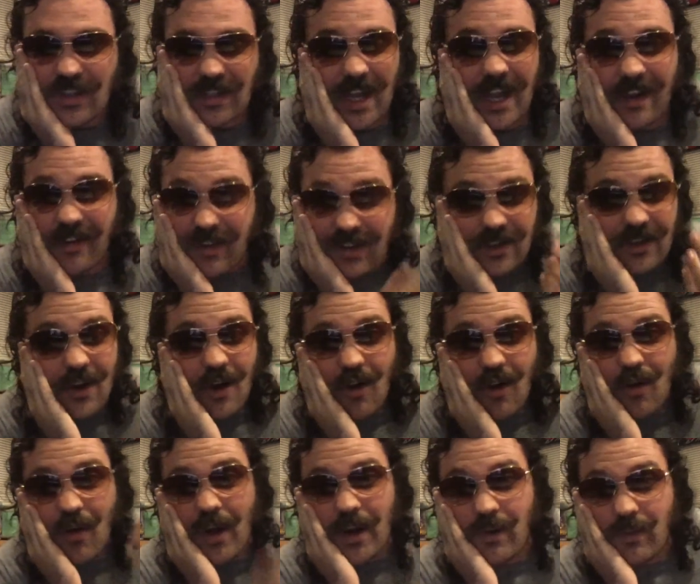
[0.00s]
I already
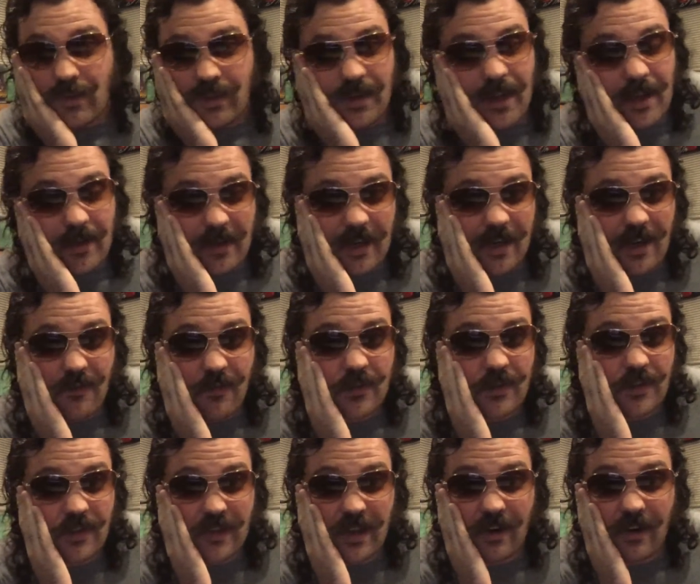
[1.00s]
know I don't care for
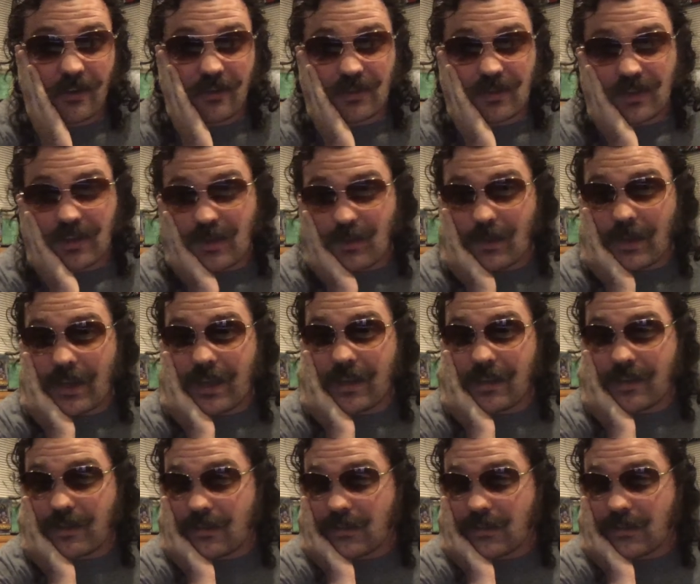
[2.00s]
this character anyway.